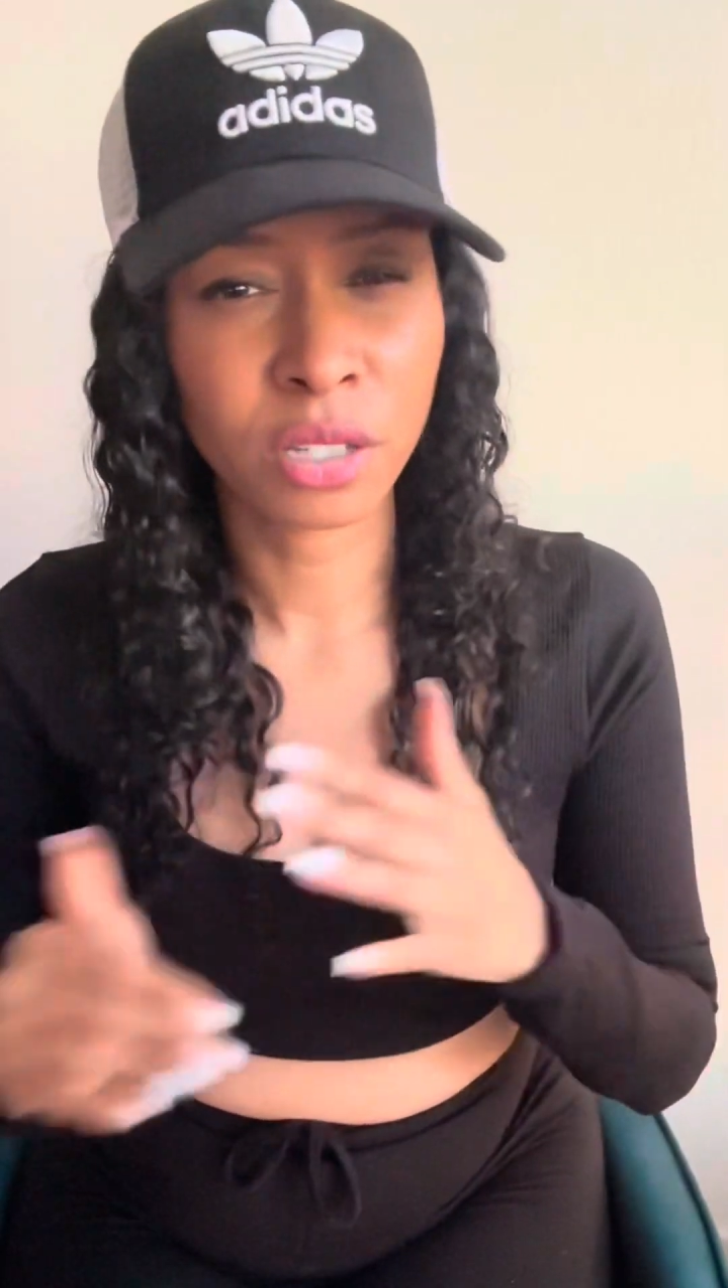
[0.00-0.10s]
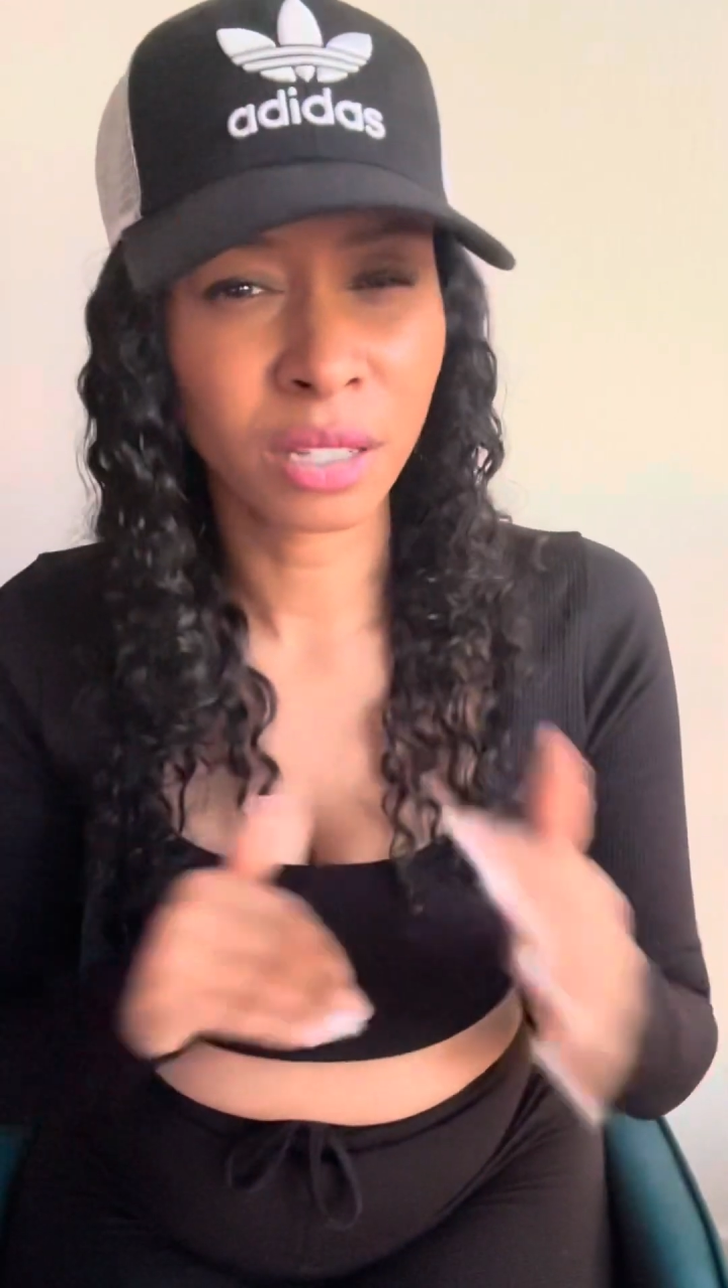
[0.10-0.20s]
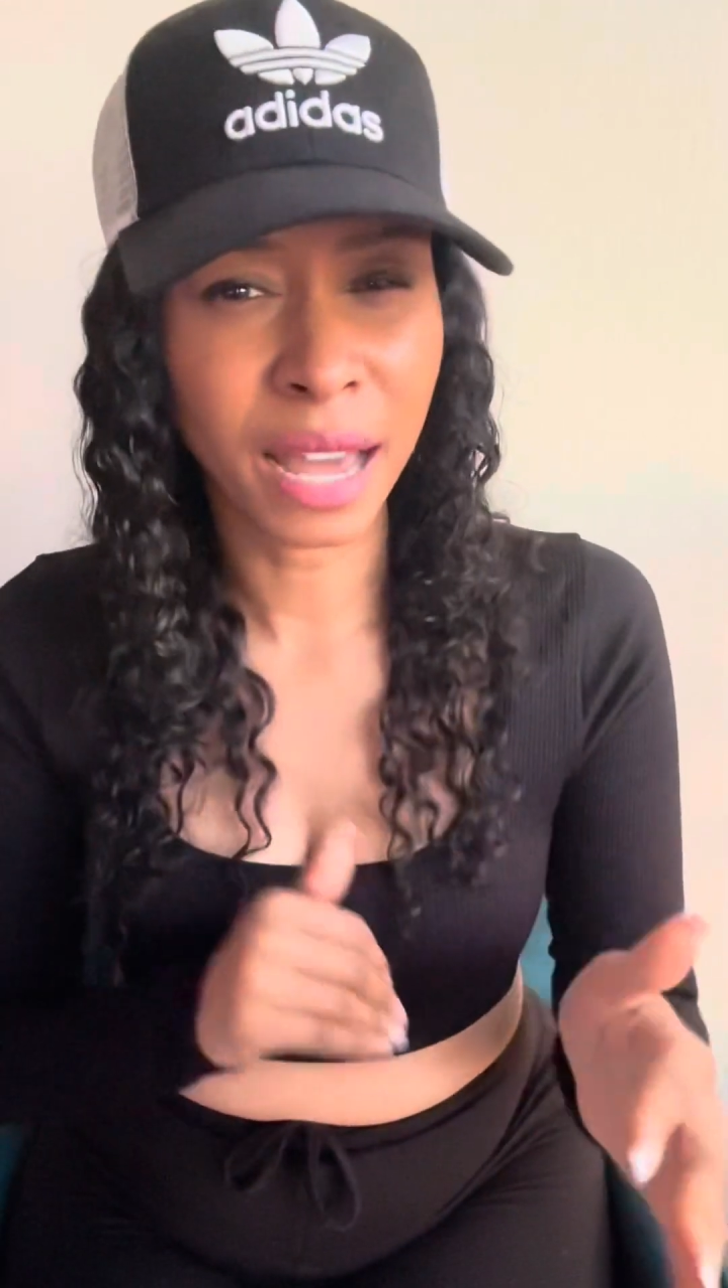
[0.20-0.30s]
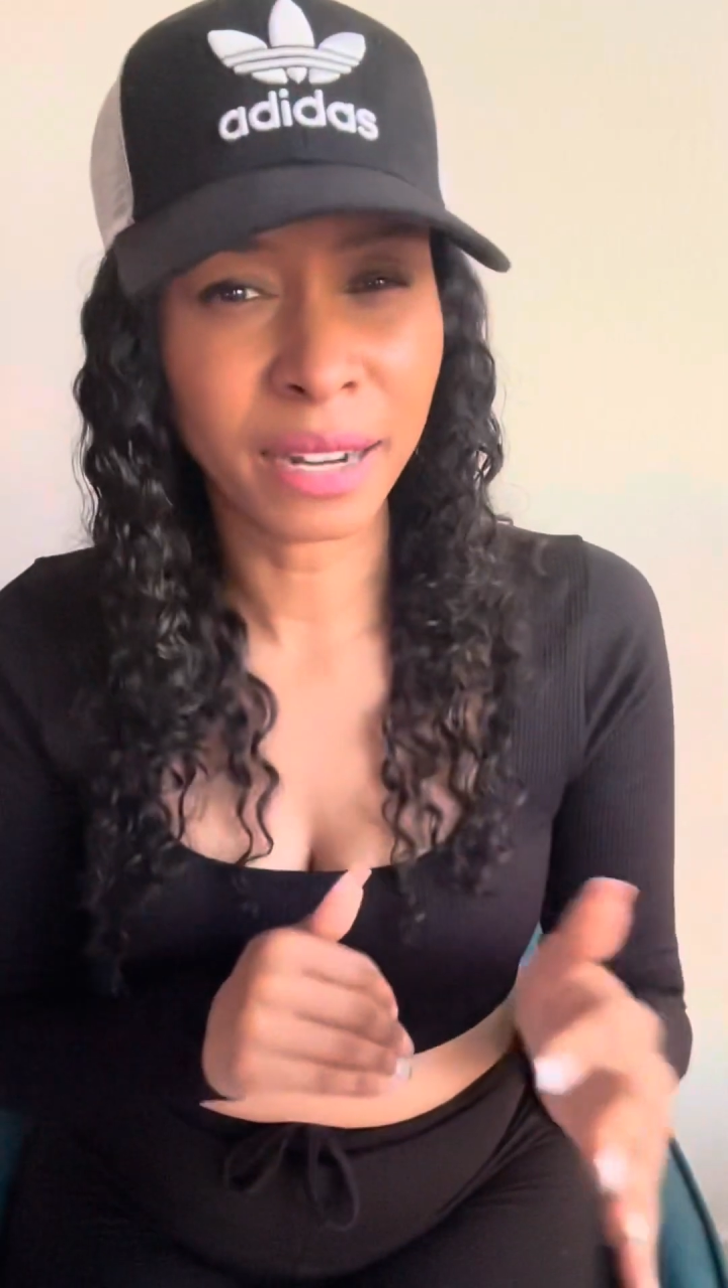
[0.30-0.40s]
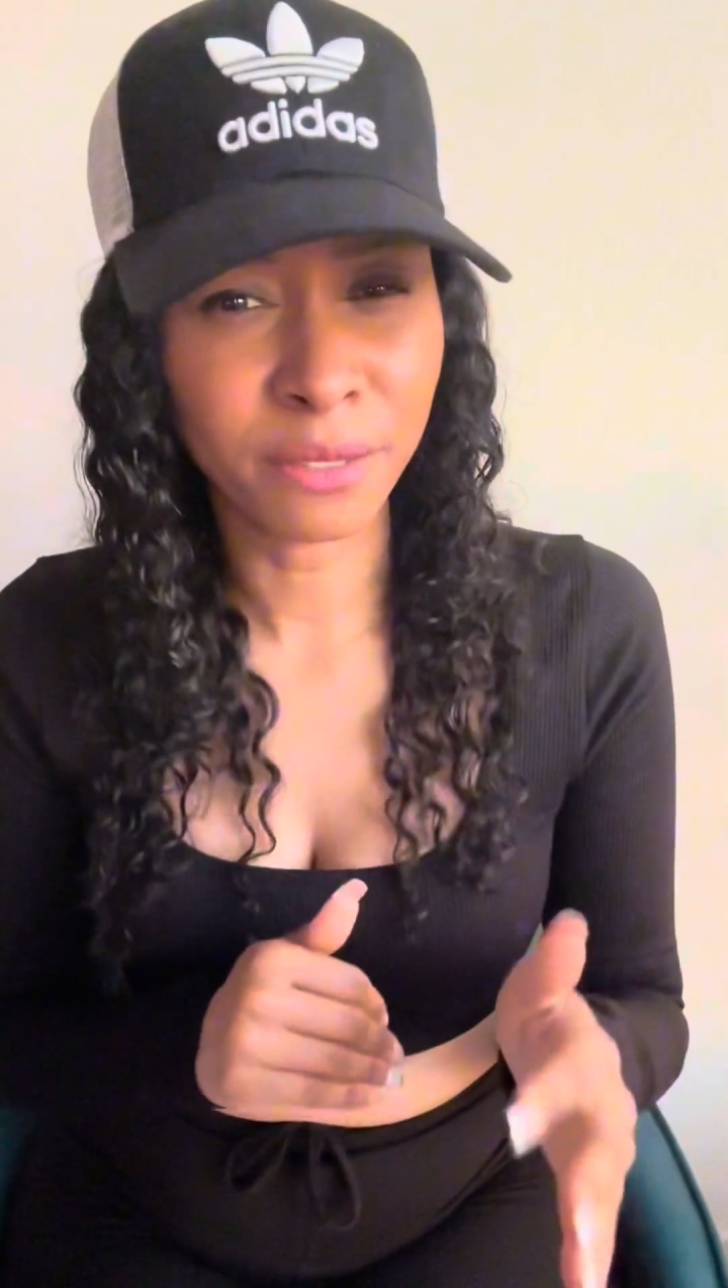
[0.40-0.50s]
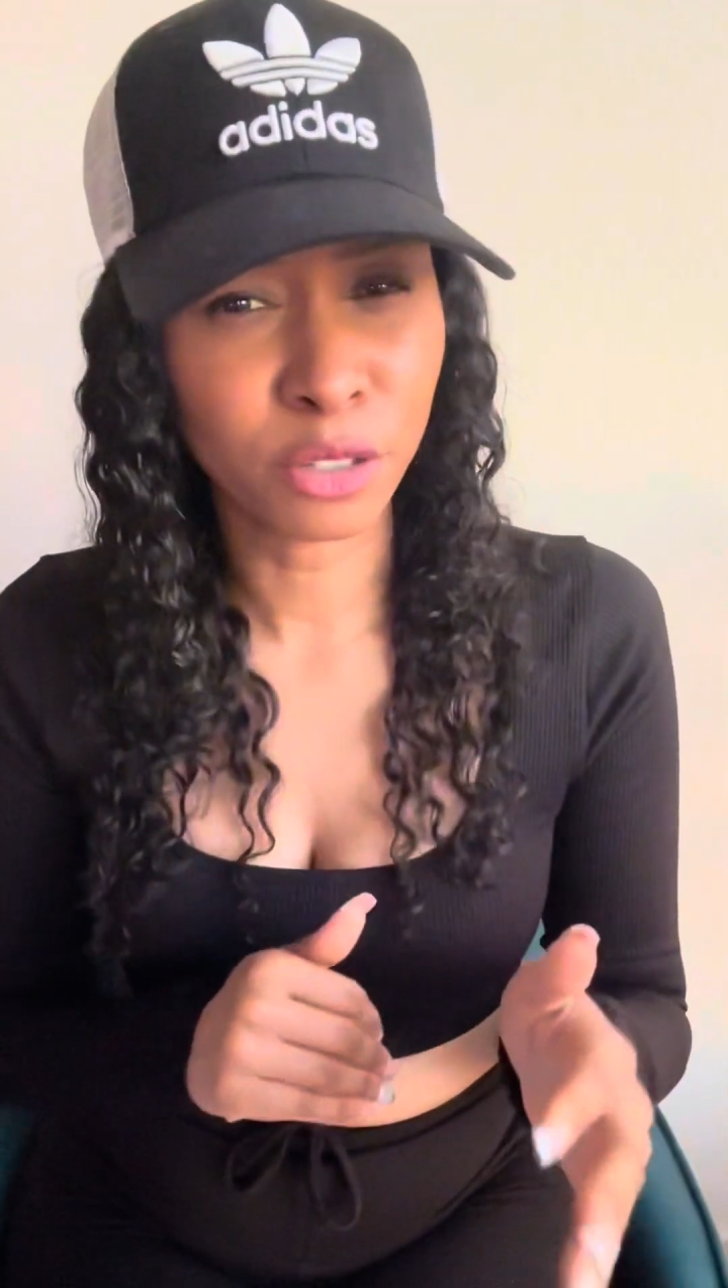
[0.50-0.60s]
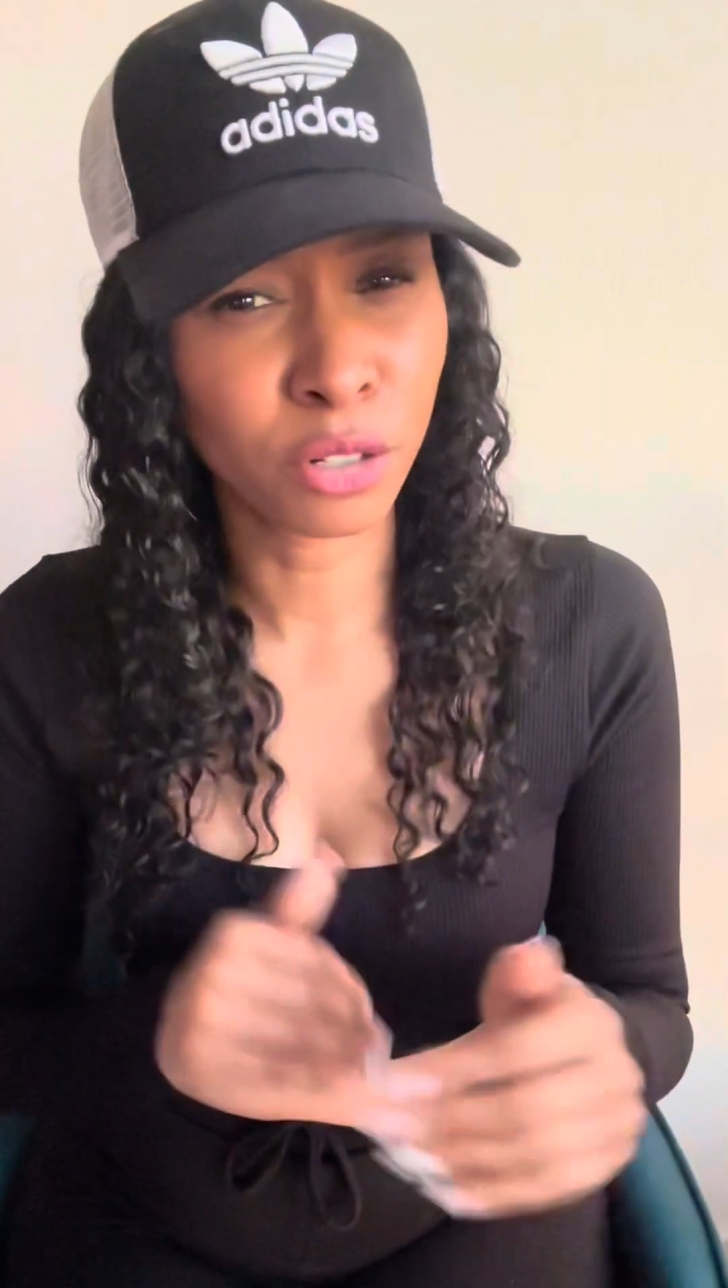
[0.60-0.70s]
a lot of,